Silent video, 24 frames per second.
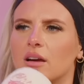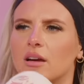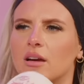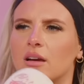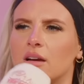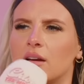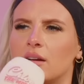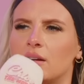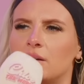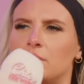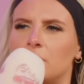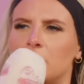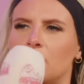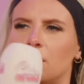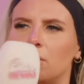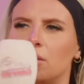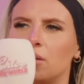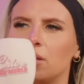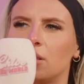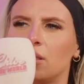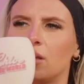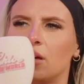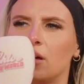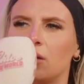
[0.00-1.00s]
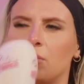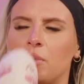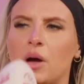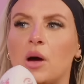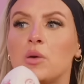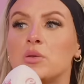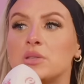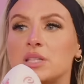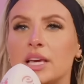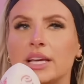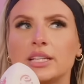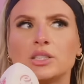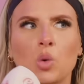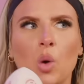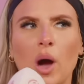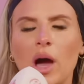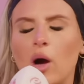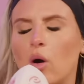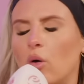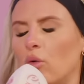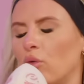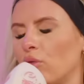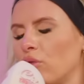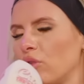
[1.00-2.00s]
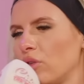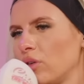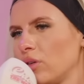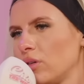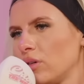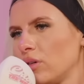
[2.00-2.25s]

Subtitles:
Could have been Ibiza. But I was like 12.